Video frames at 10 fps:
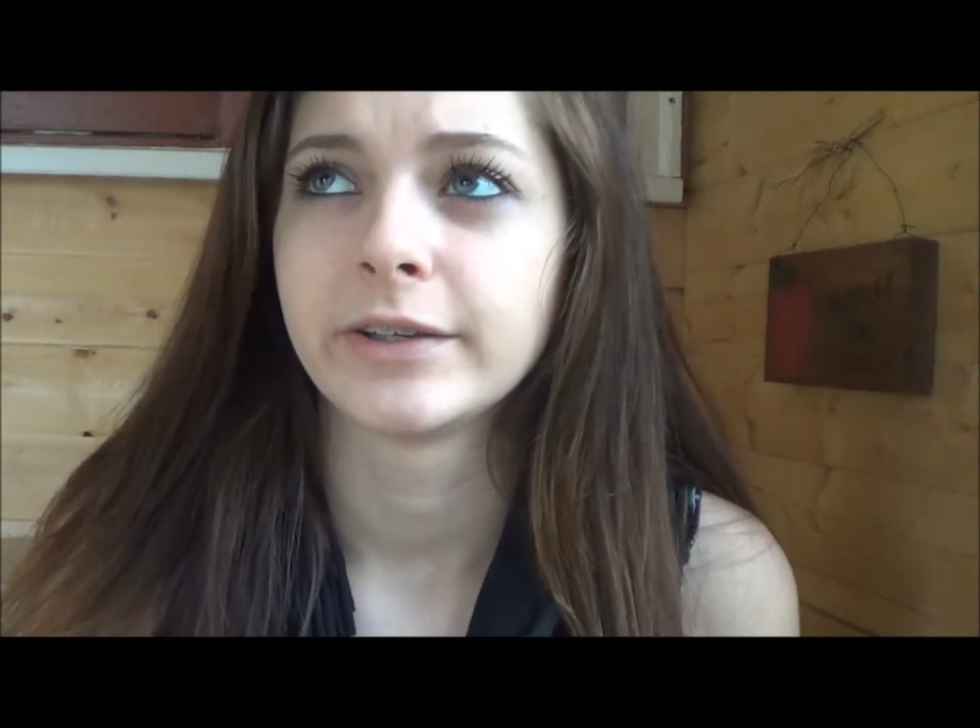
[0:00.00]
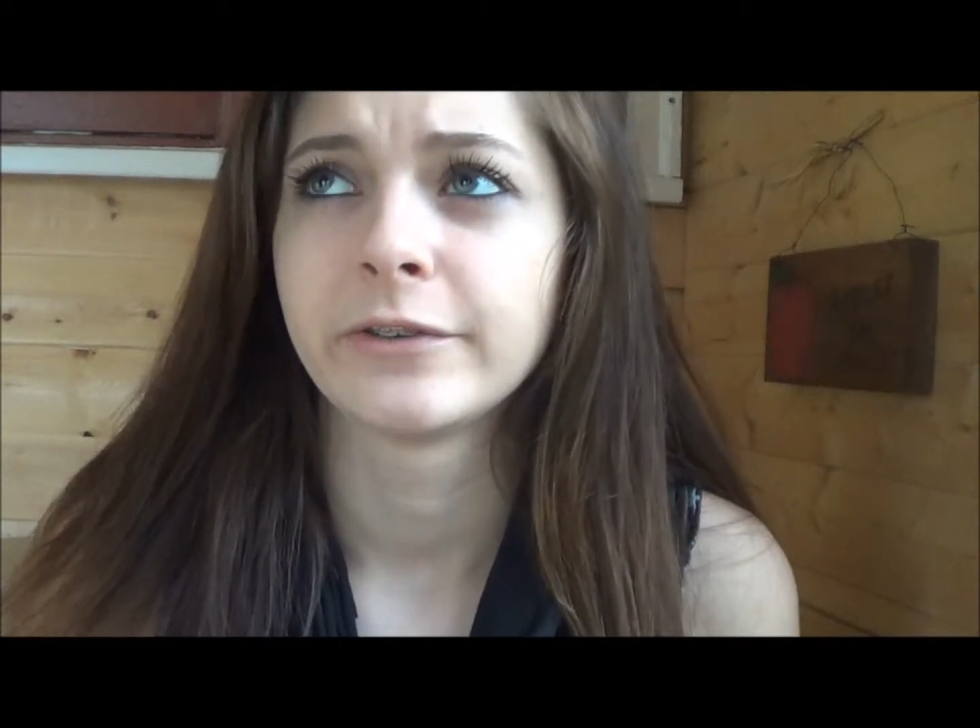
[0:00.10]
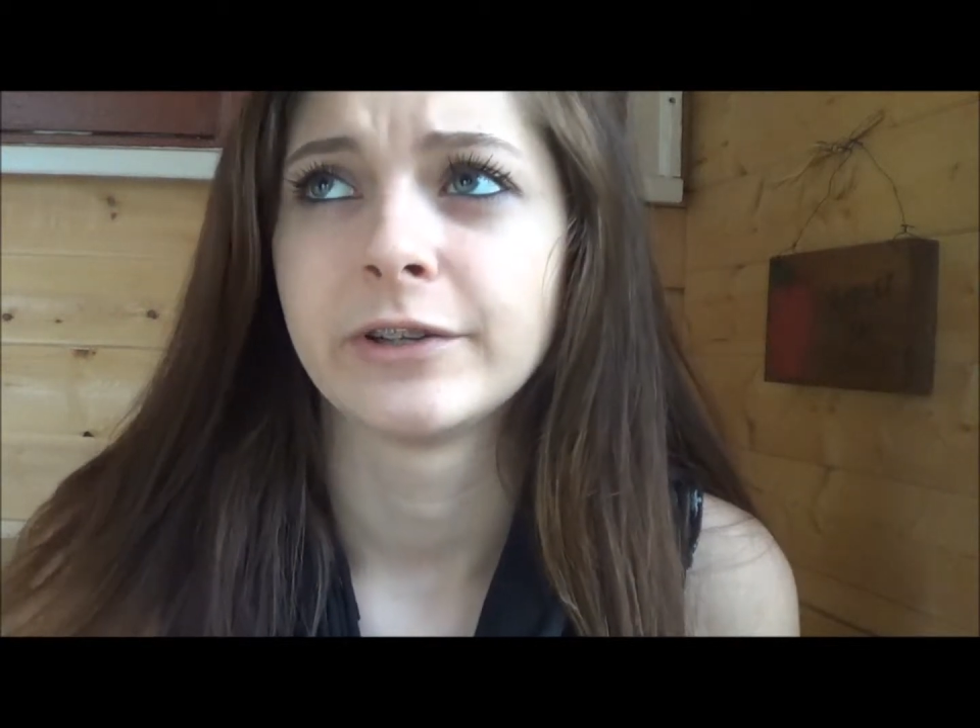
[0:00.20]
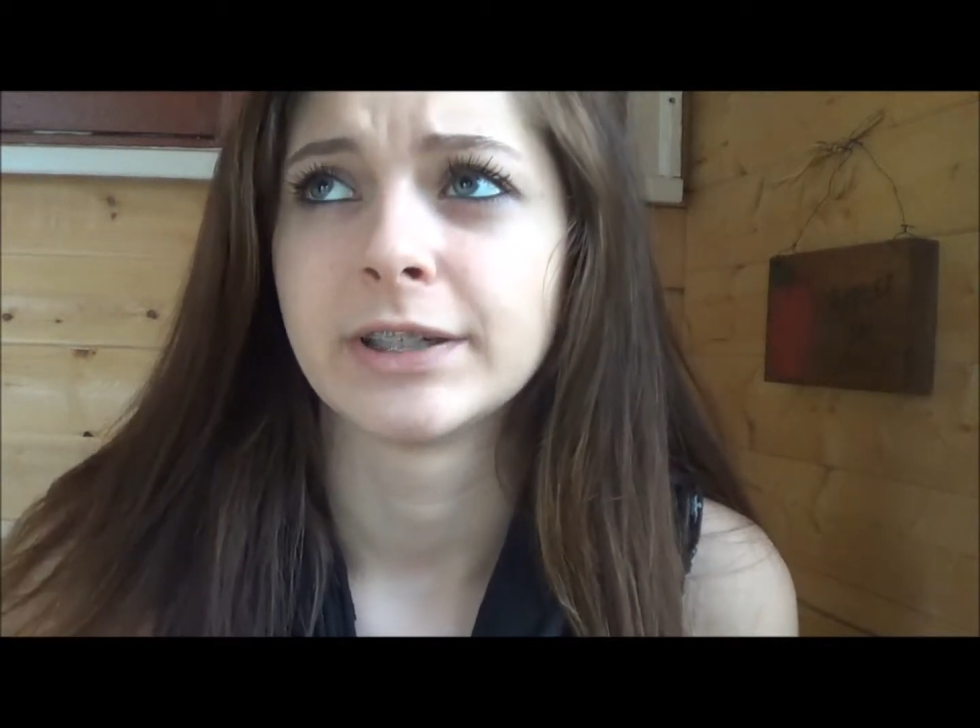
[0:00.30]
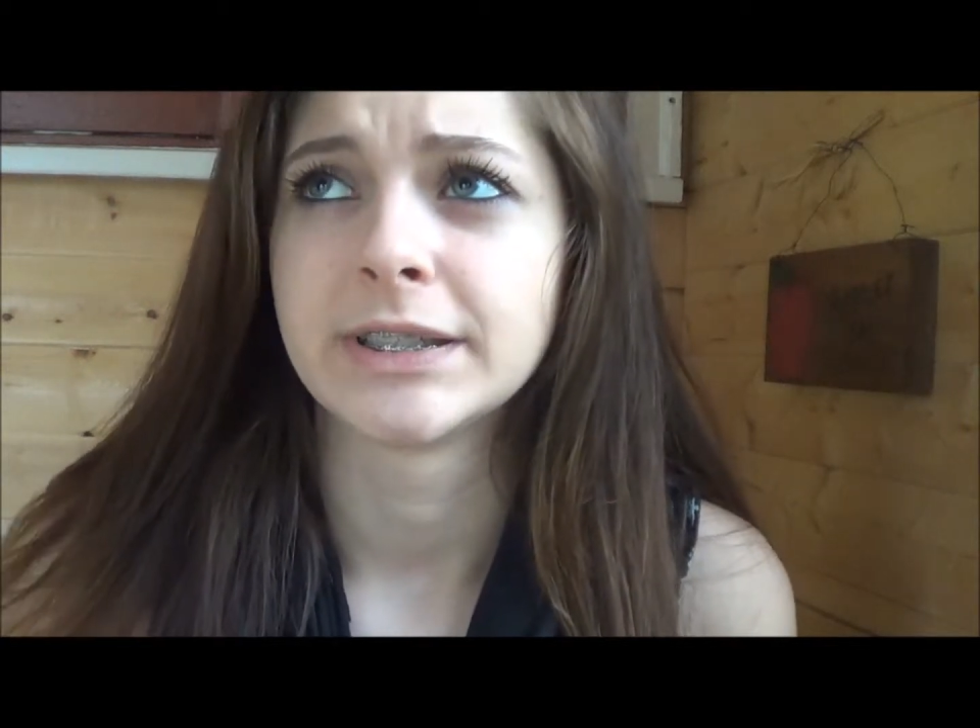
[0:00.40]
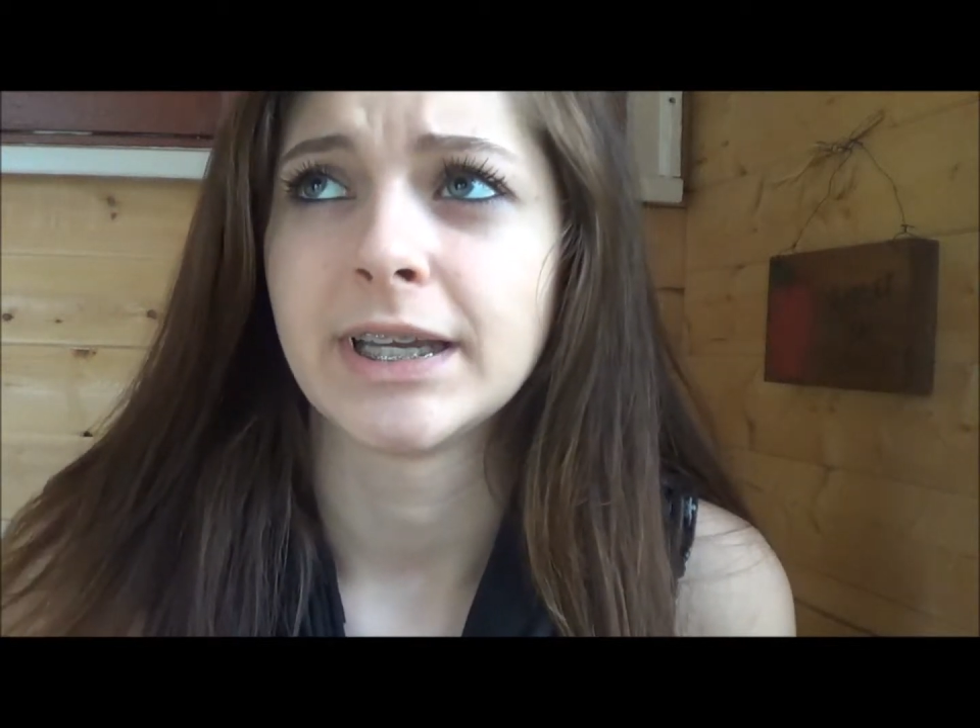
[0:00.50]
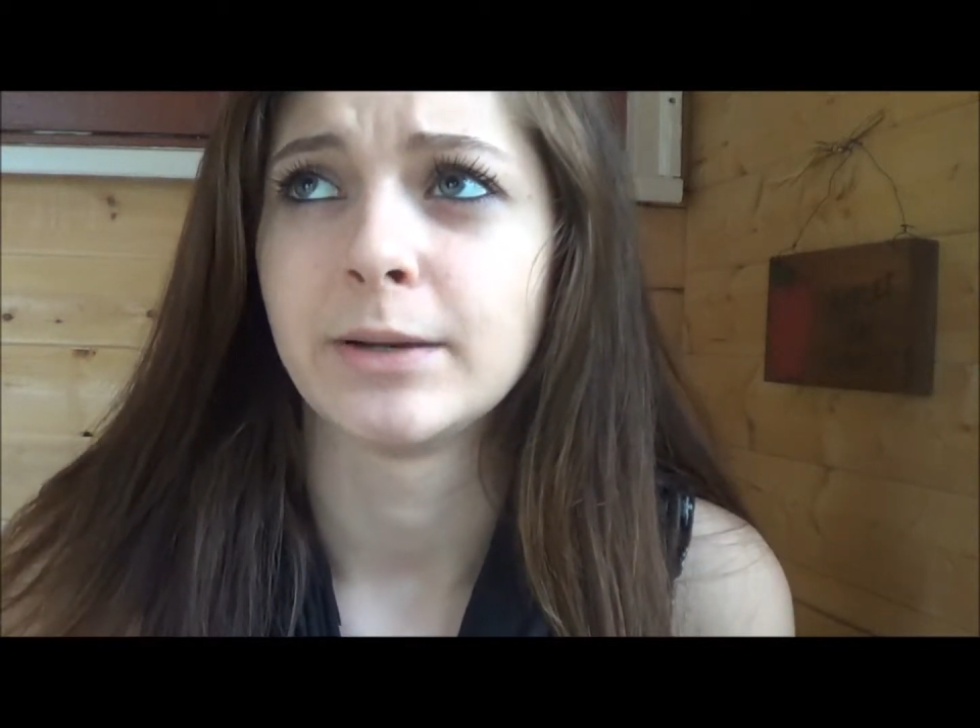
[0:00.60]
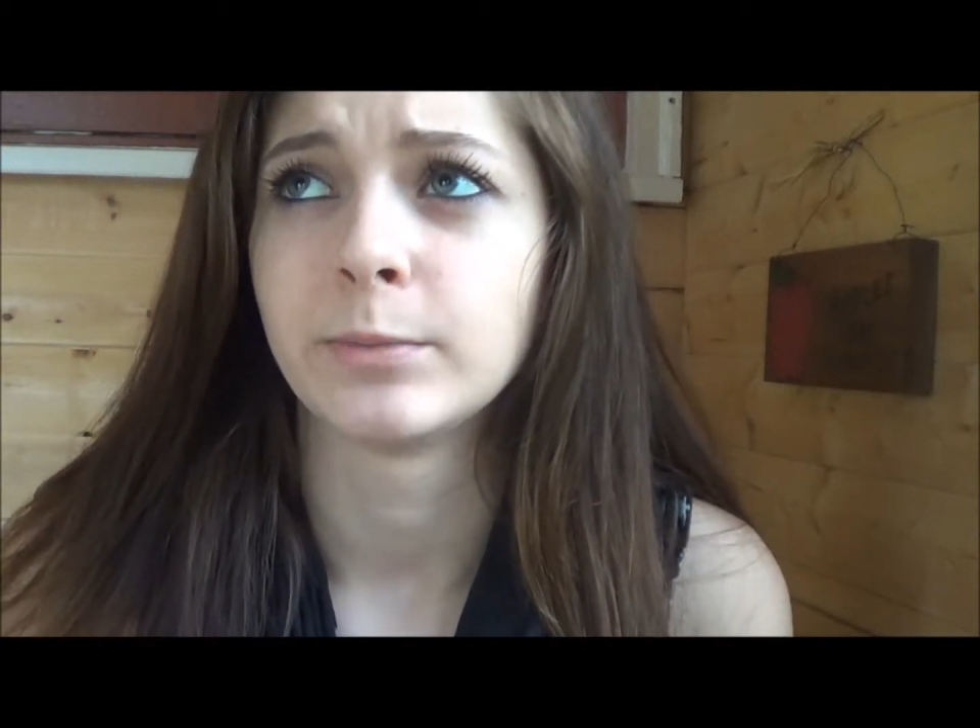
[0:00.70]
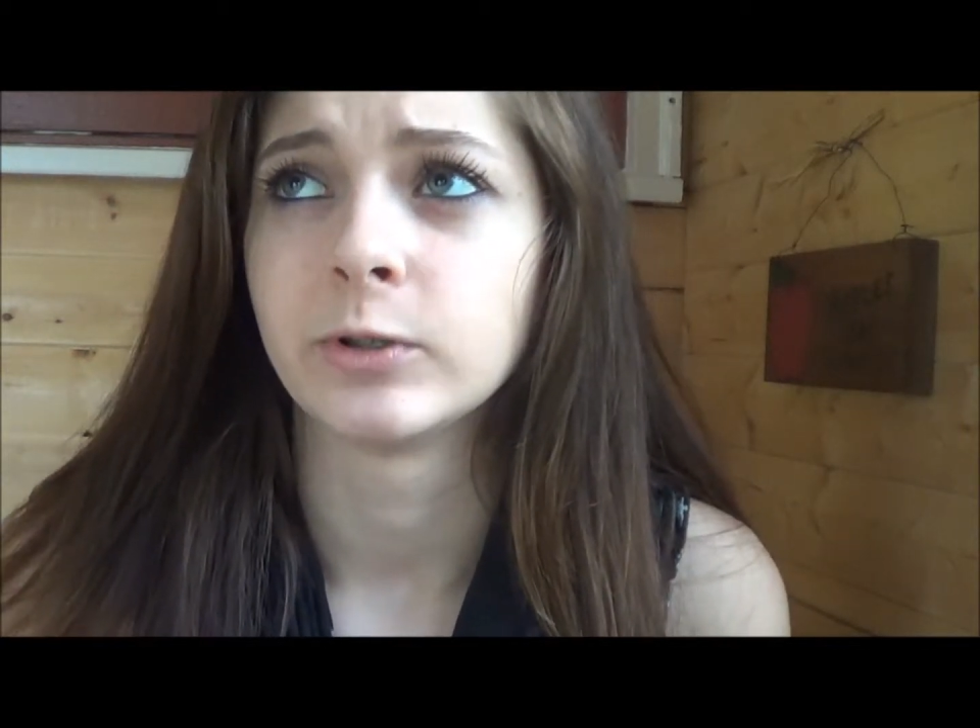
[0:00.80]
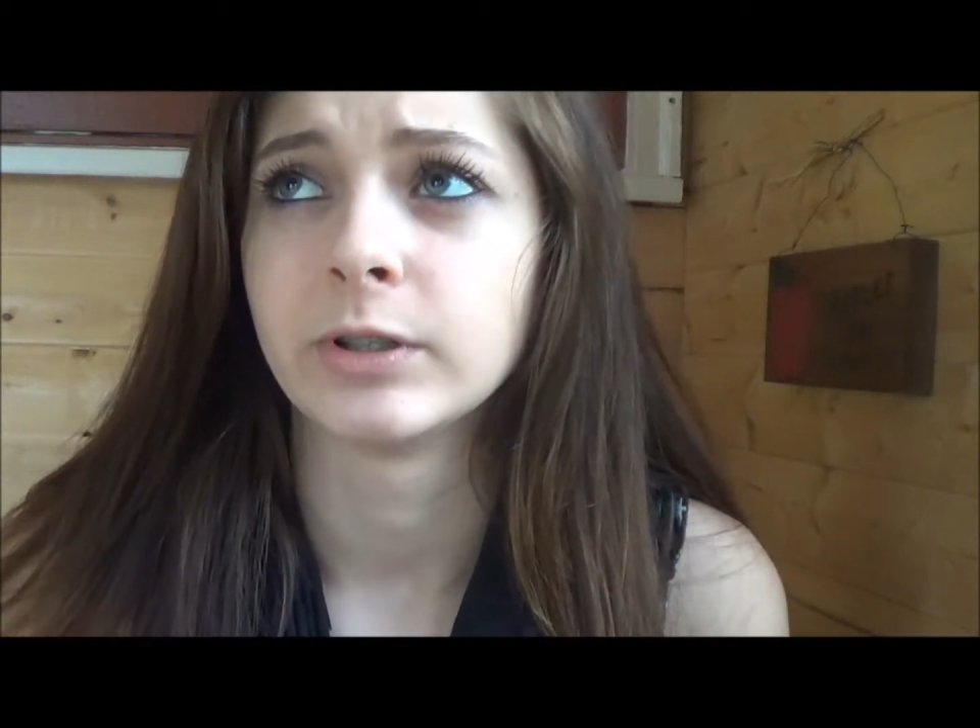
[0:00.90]
for
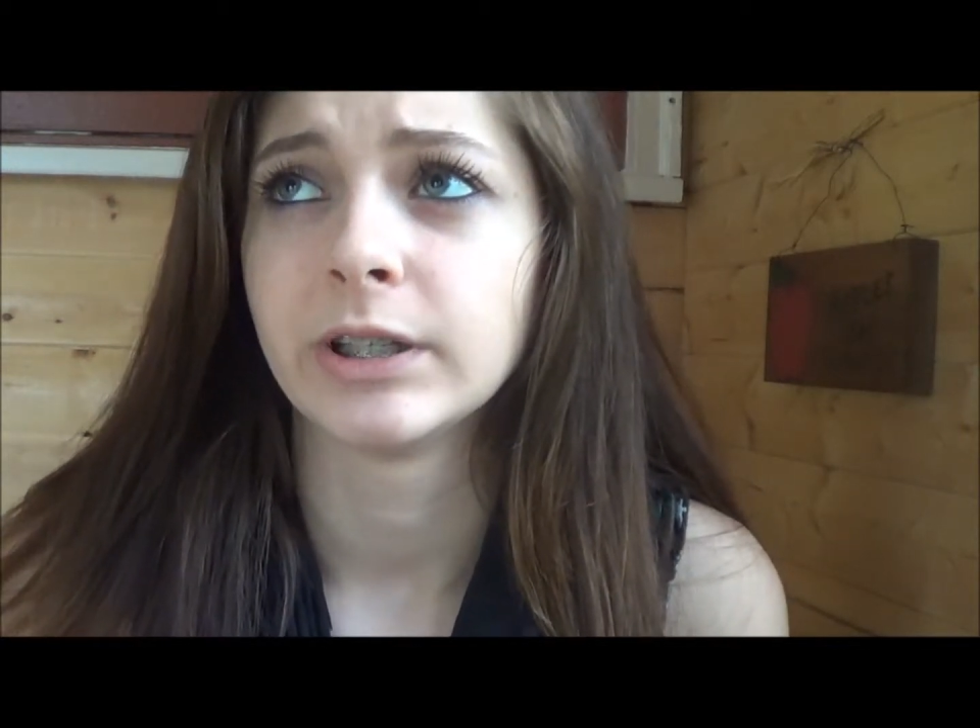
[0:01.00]
example,